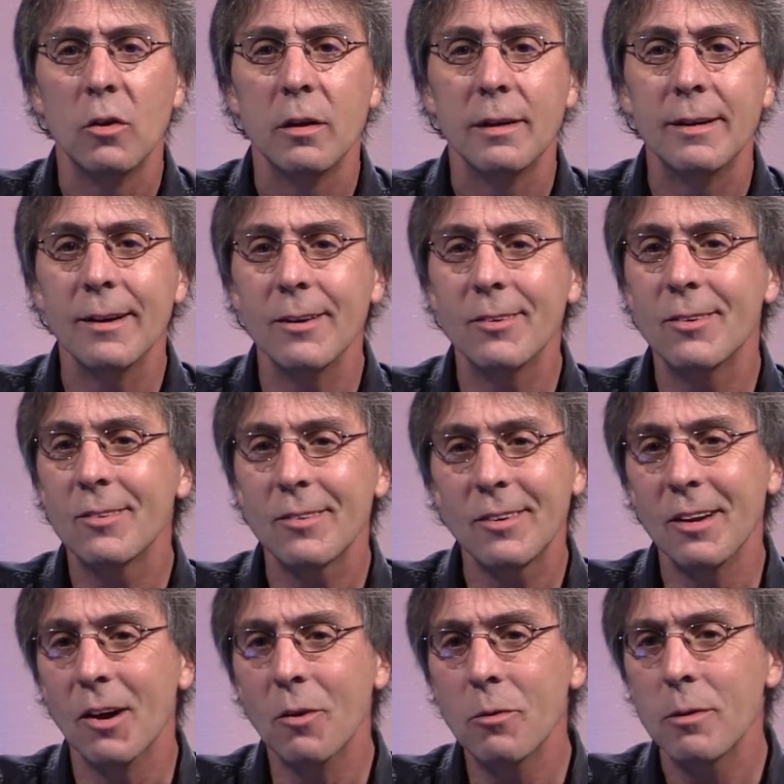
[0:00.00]
Because,
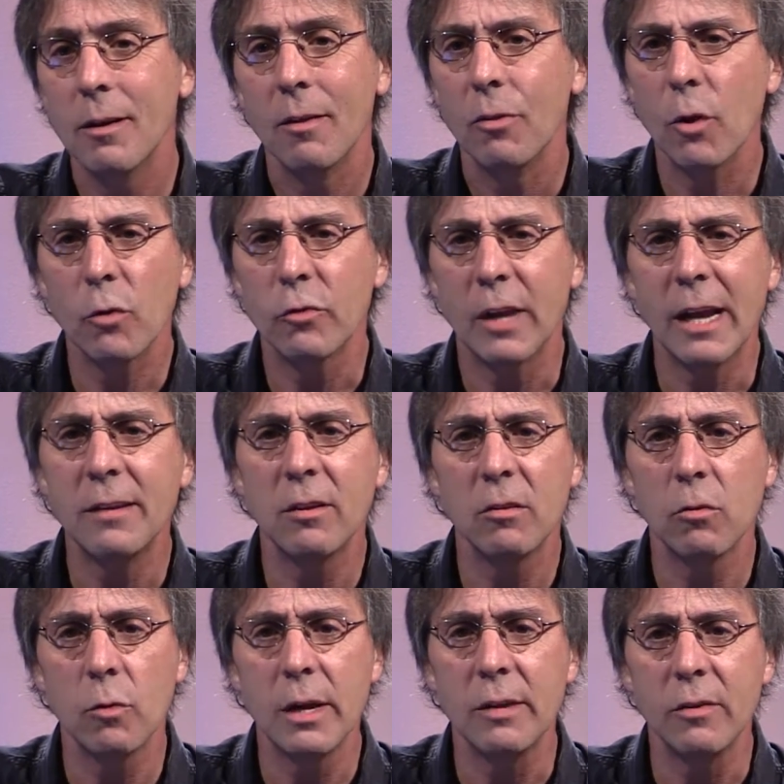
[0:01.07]
those cases
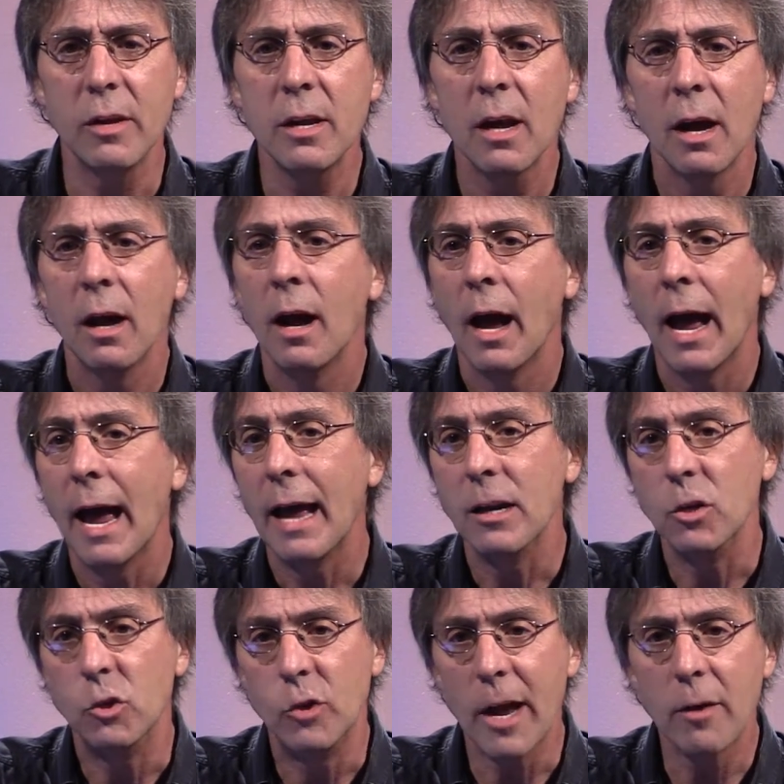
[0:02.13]
are easy.
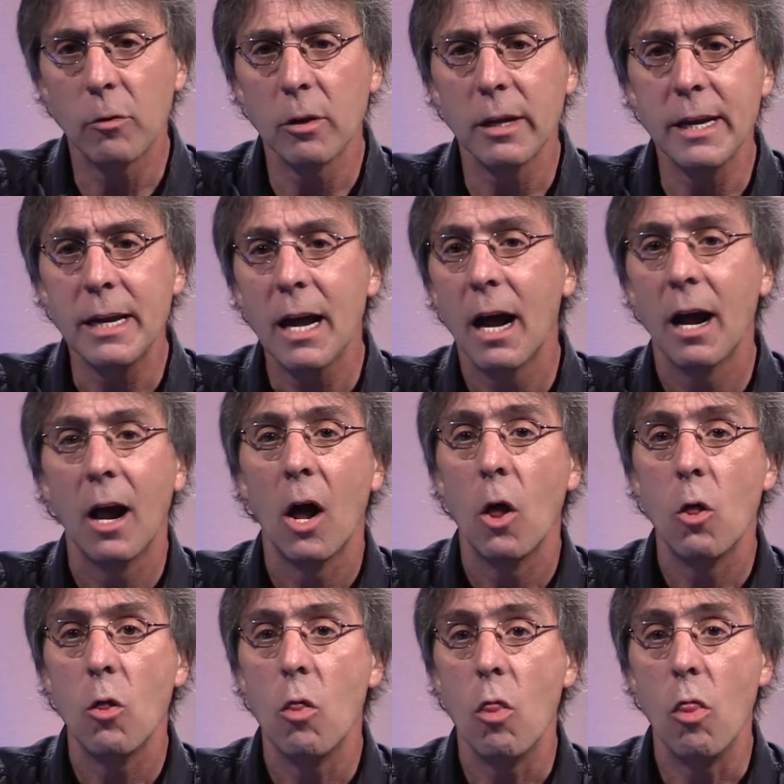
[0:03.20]
Generally,
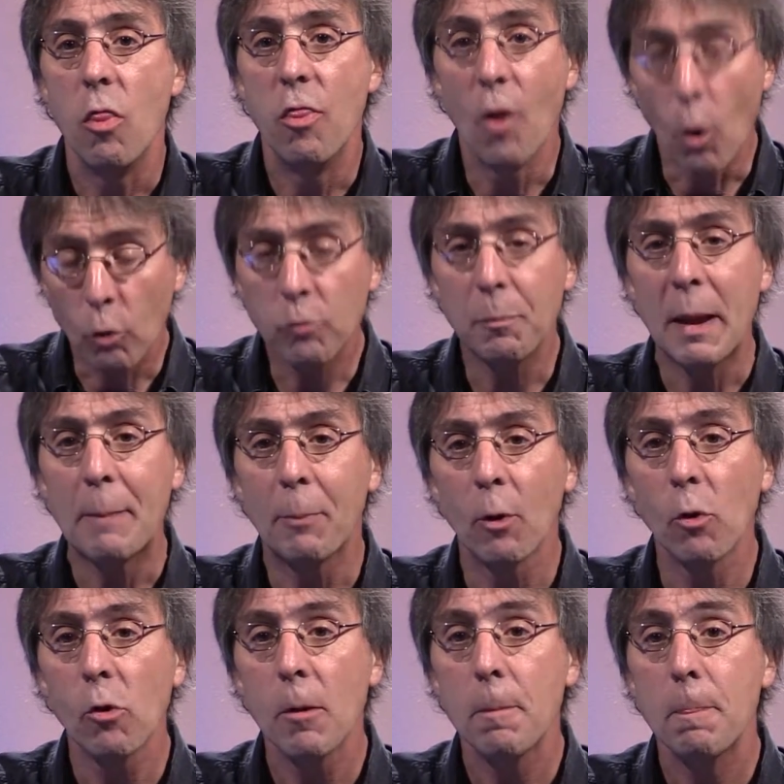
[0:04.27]
those
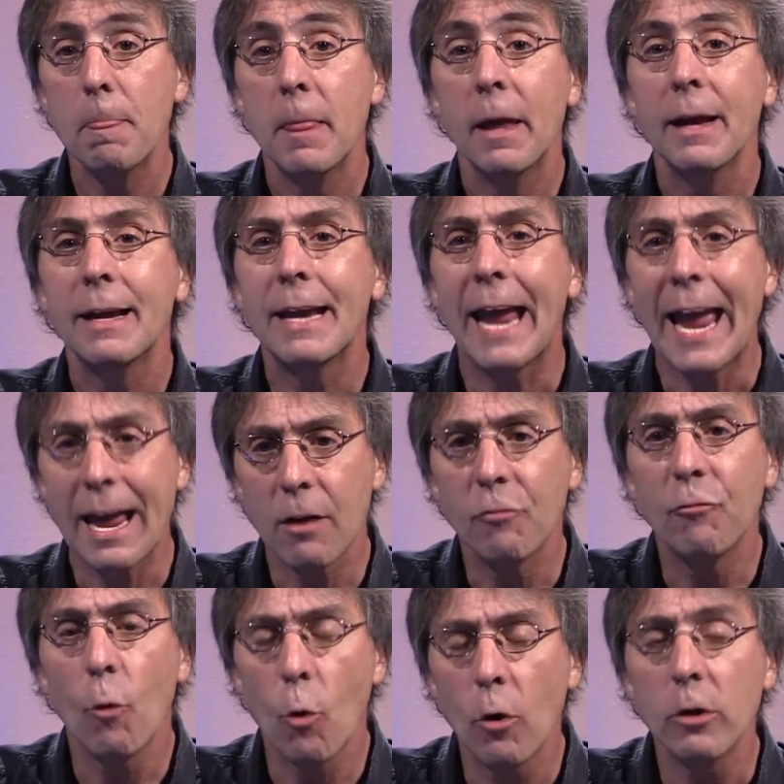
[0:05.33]
people can't
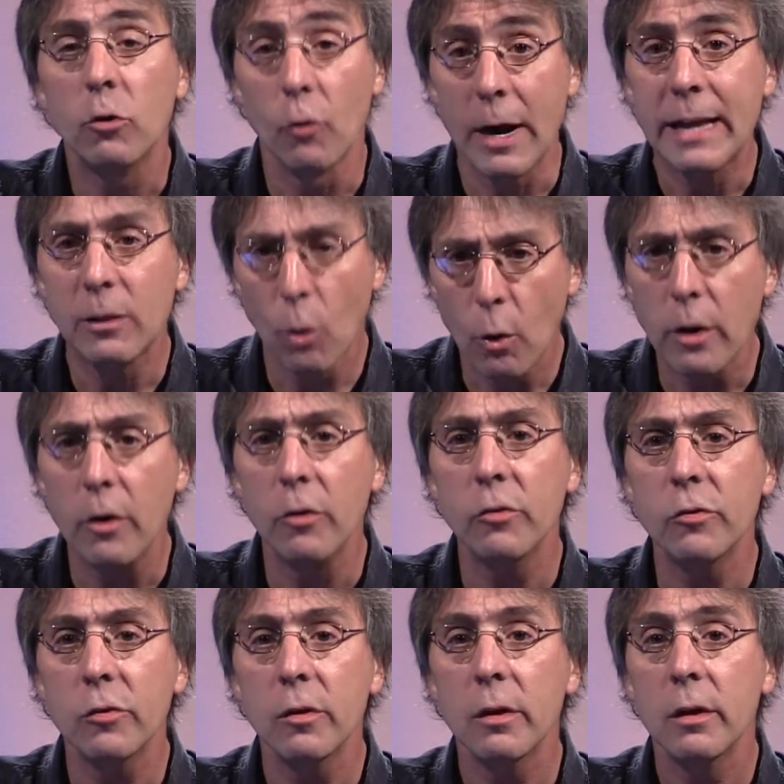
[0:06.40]
afford great
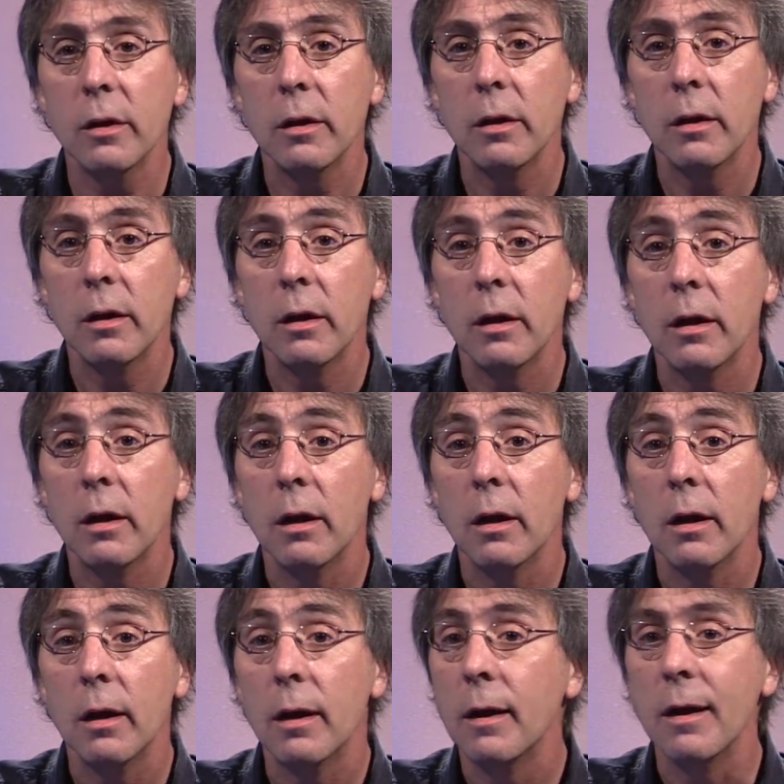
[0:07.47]
lawyers.
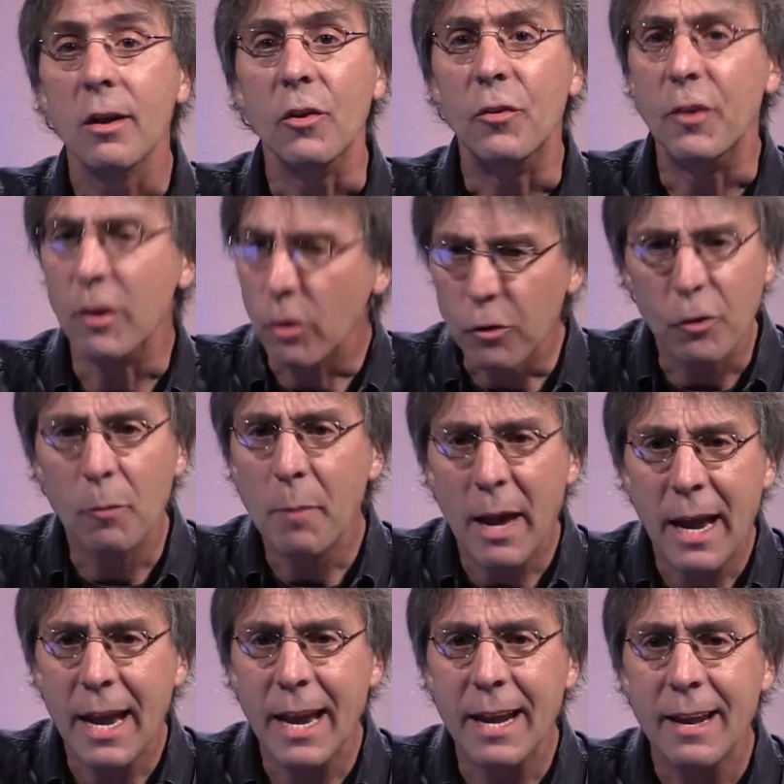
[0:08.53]
Deals are
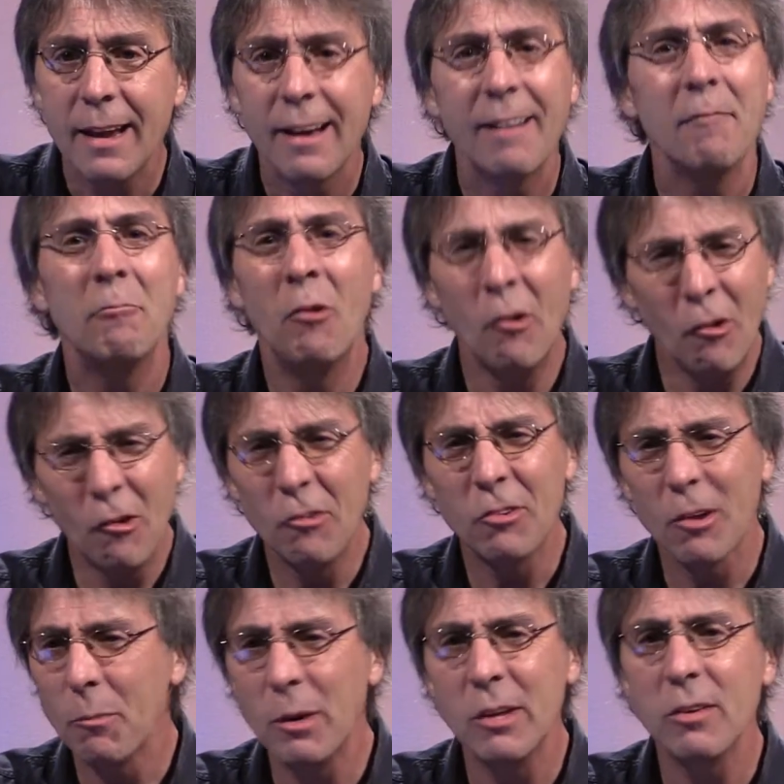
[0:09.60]
made.
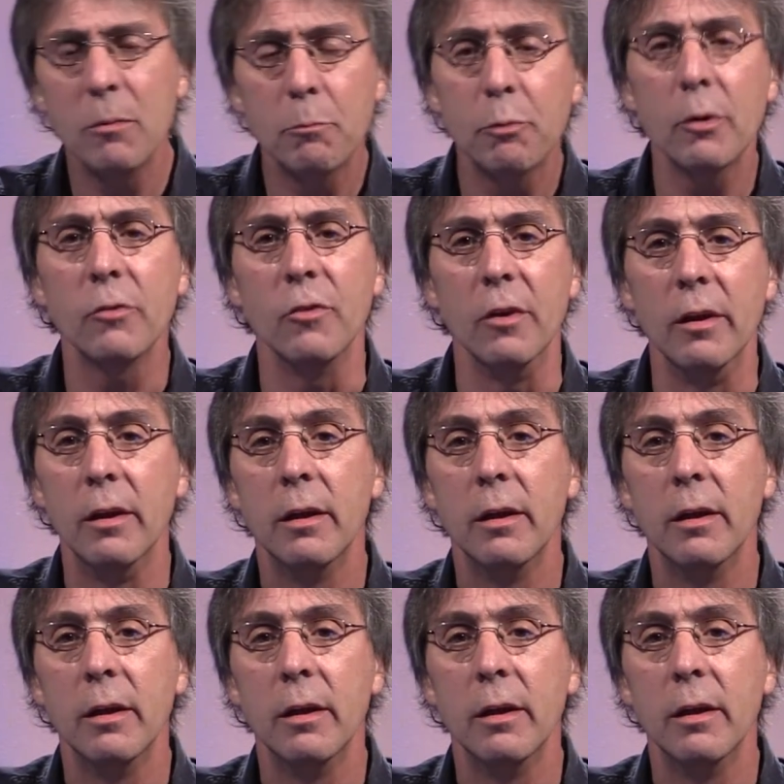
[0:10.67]
Somebody's in prison.